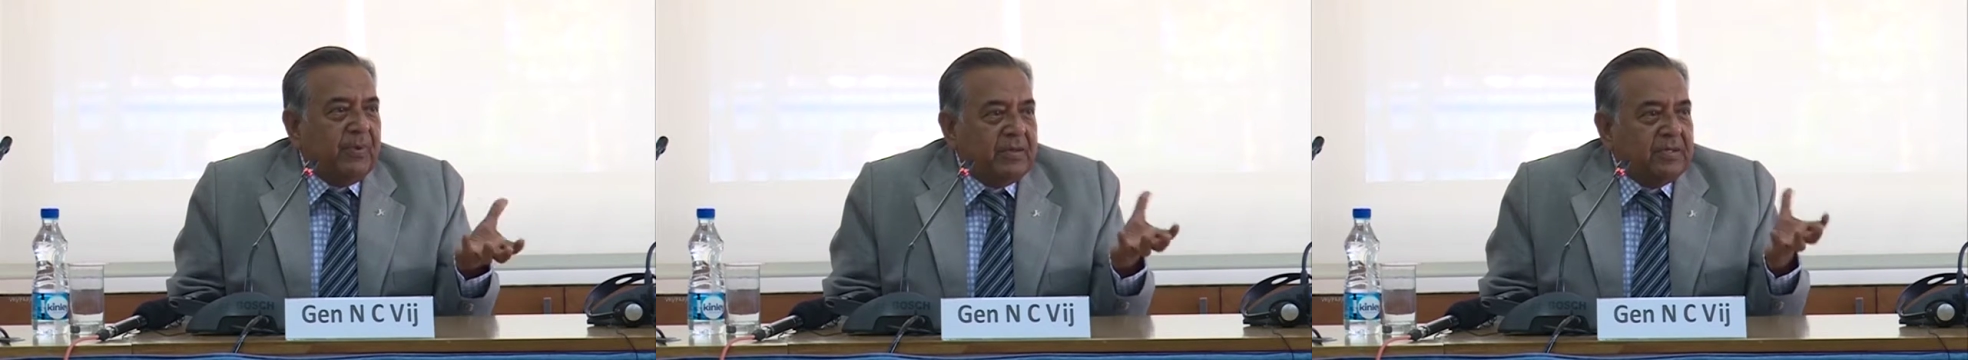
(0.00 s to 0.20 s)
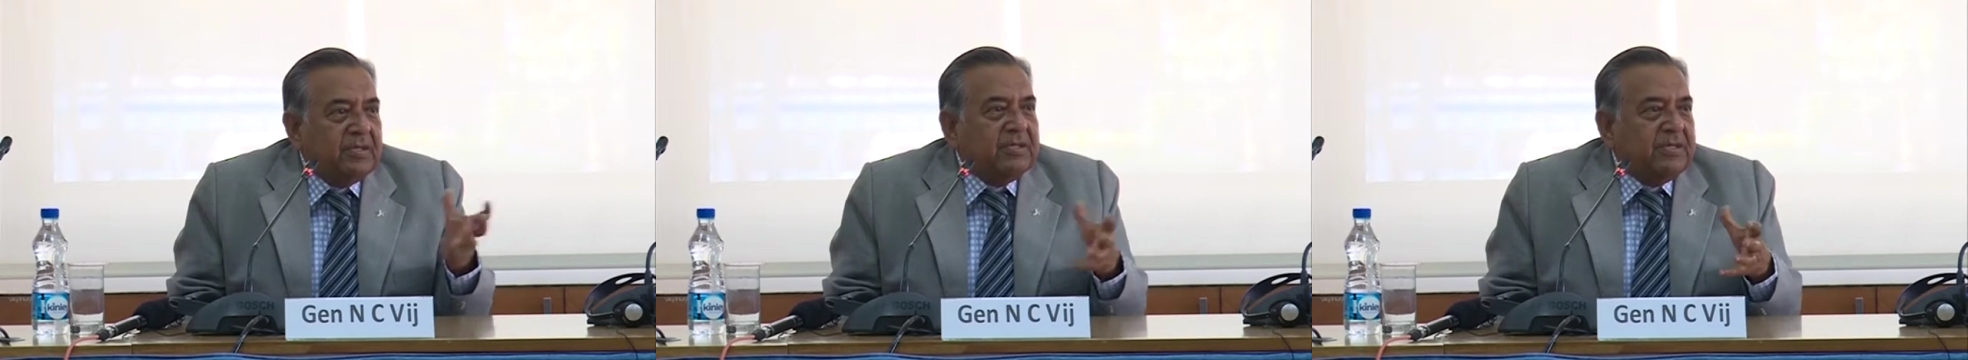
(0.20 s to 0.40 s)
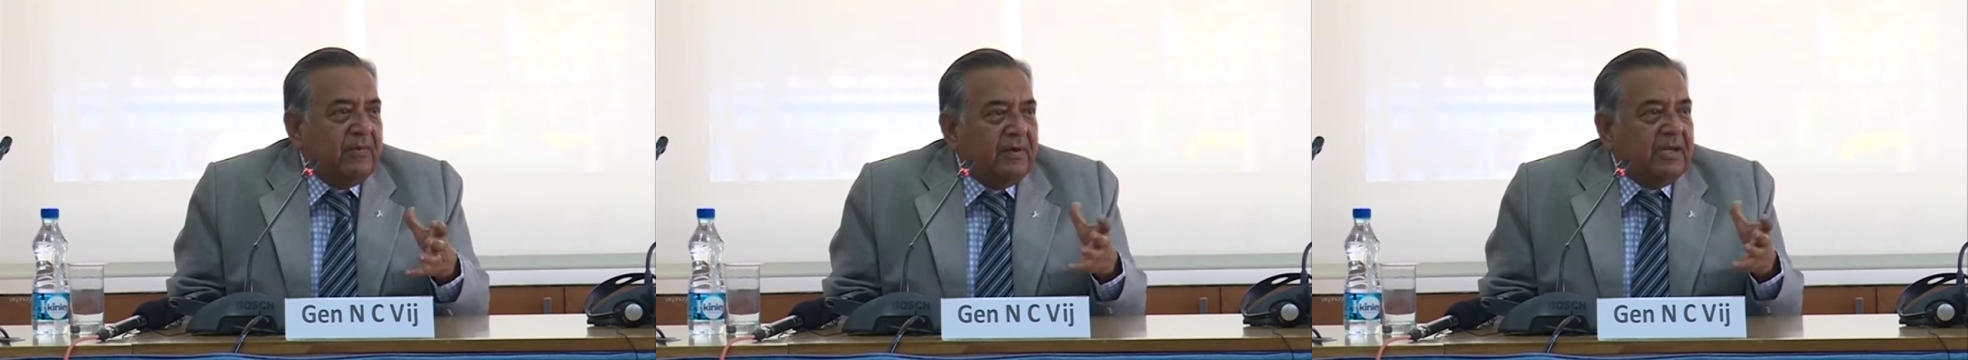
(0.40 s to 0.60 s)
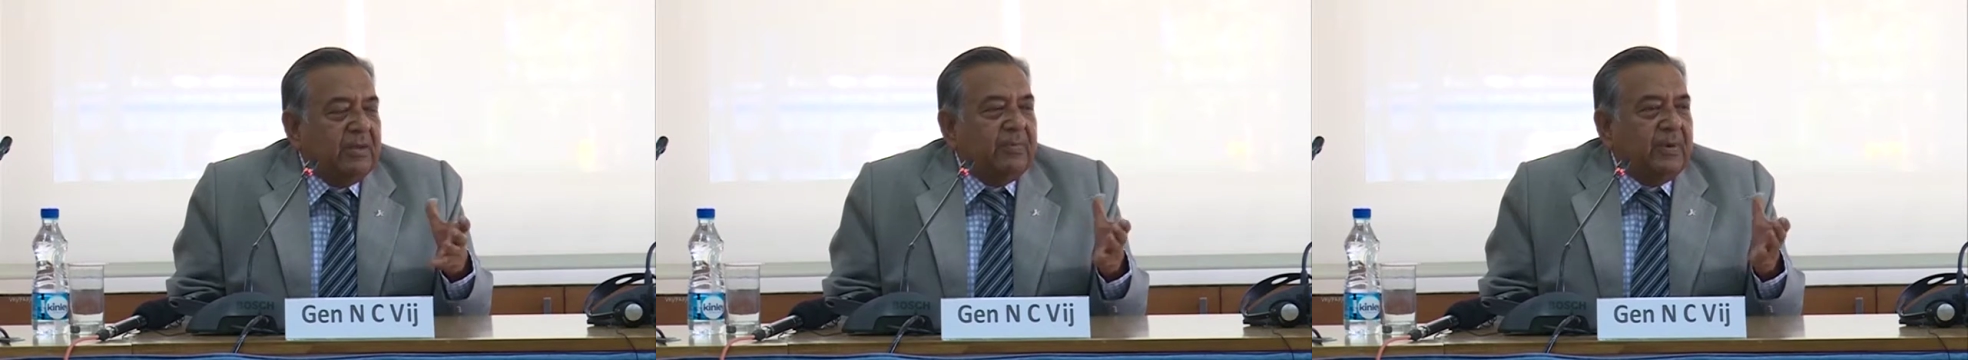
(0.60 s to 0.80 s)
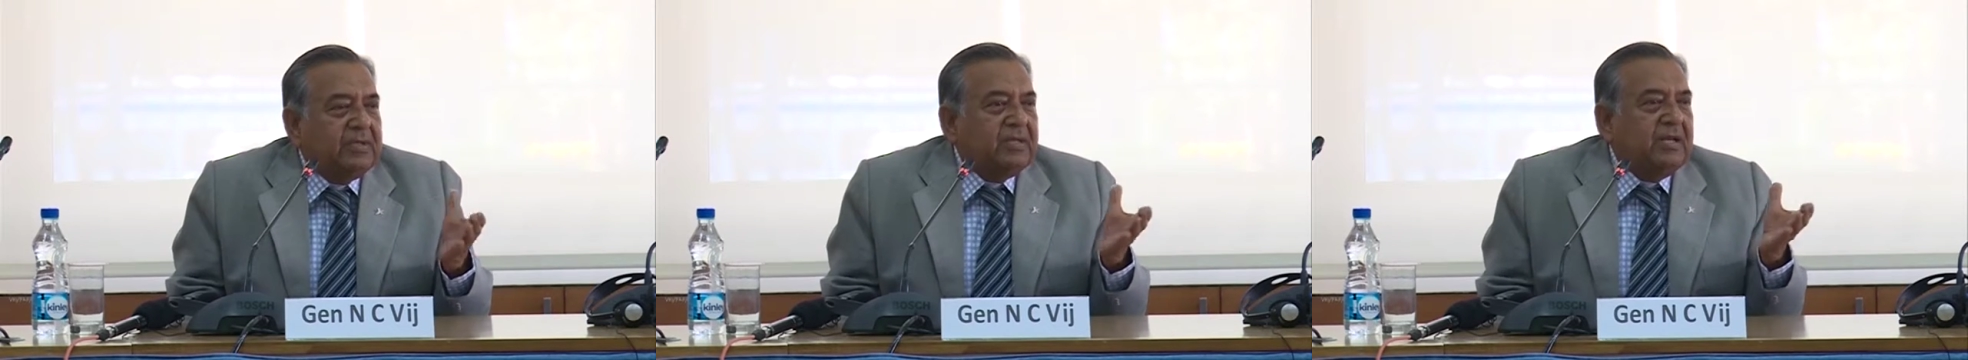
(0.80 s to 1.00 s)

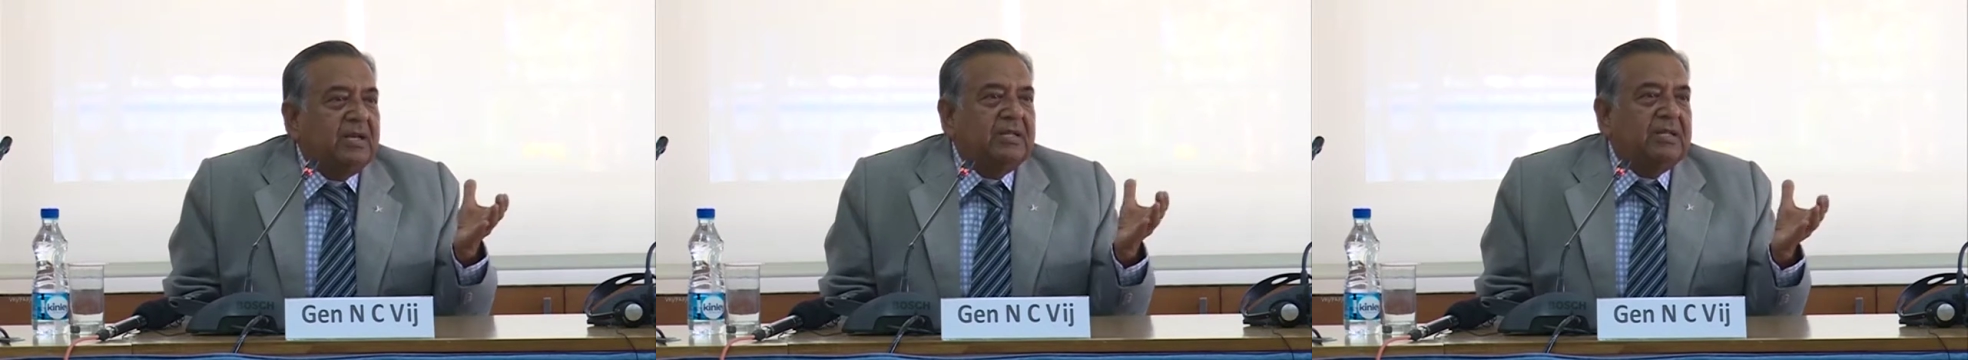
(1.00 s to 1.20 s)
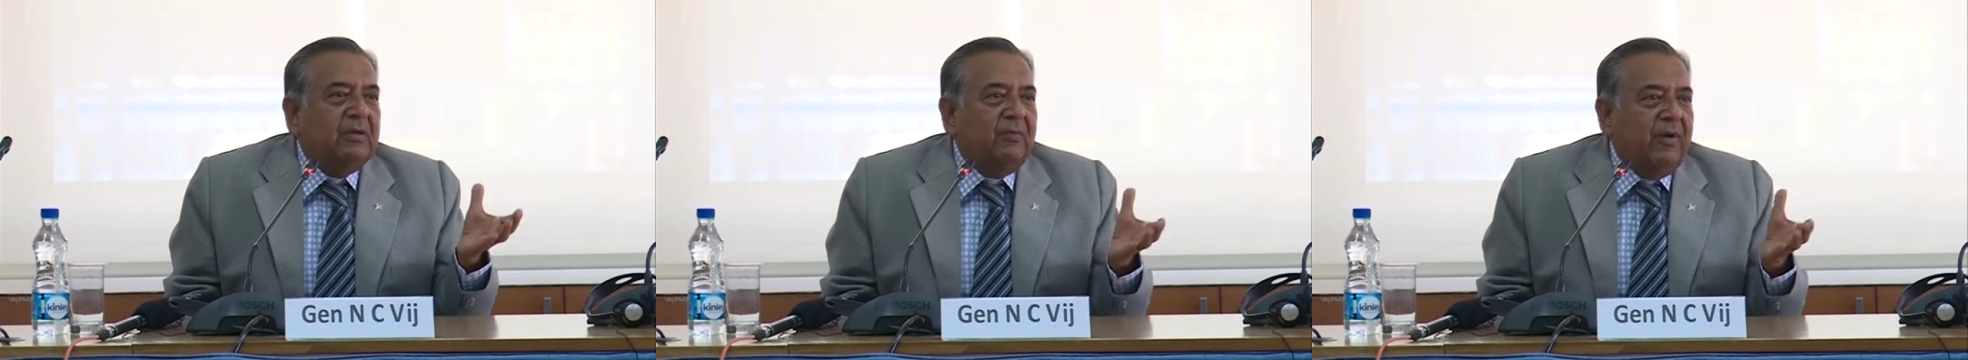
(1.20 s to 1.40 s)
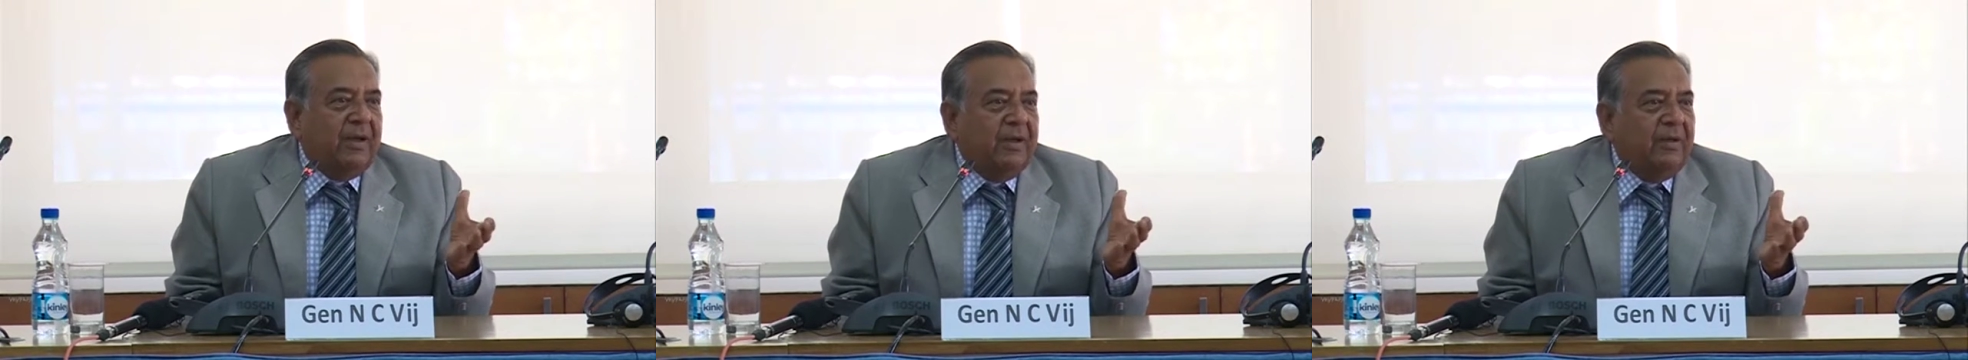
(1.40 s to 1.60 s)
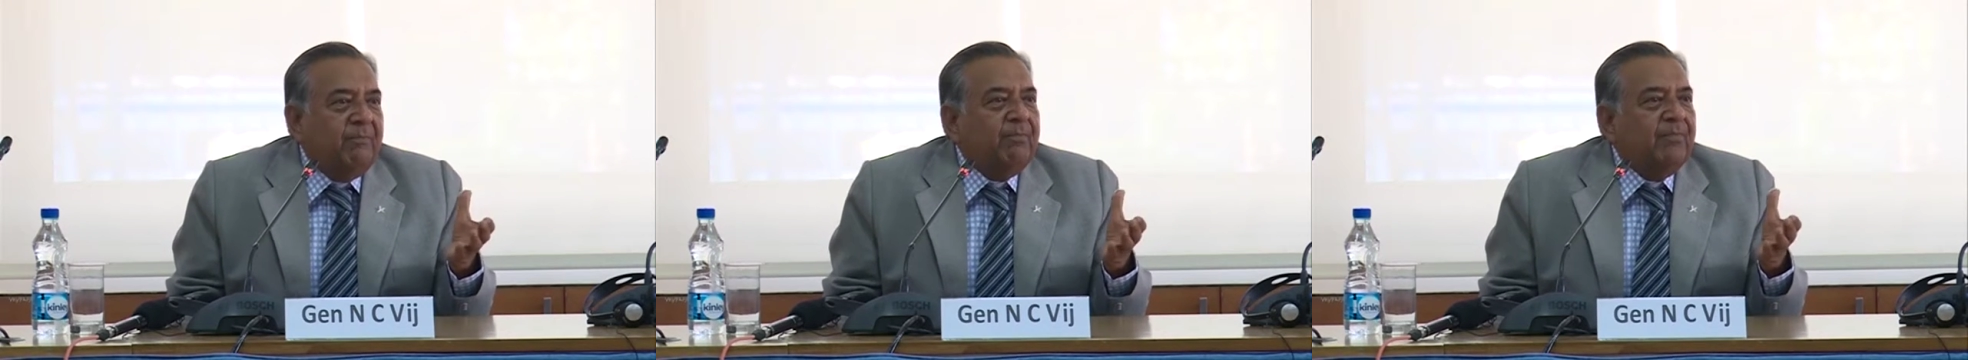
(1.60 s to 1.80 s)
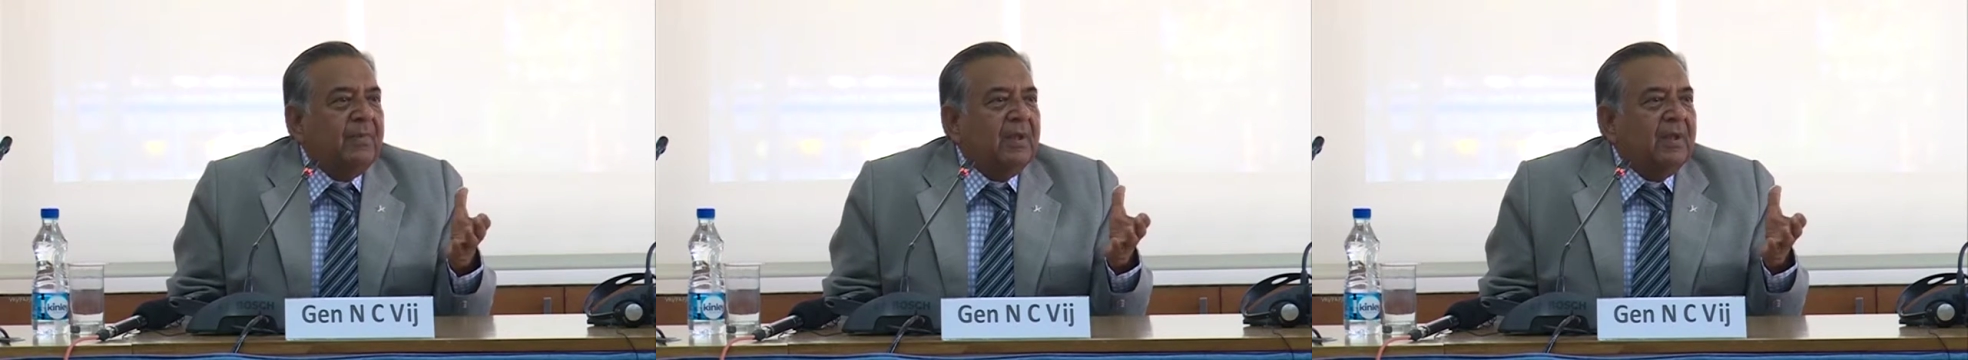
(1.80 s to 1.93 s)
70% is the one